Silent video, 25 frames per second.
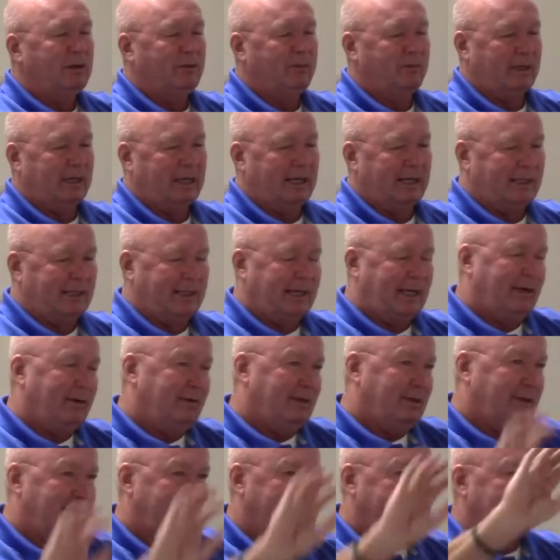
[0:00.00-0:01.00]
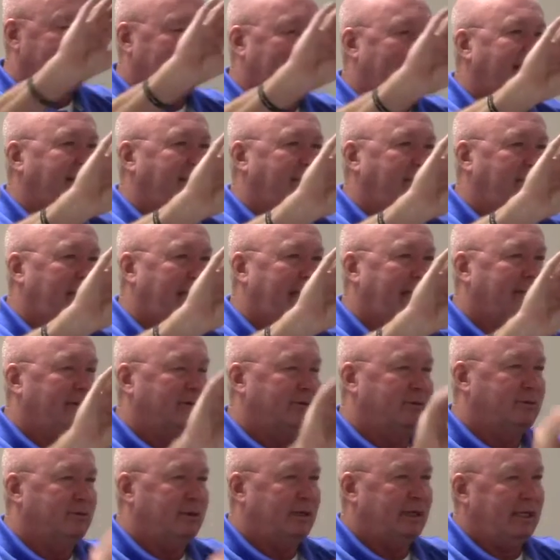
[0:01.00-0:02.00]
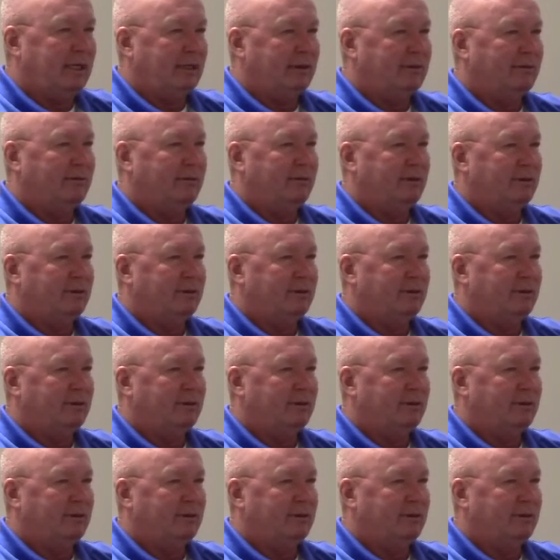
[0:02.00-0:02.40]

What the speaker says: we got to count inside of the panels, right?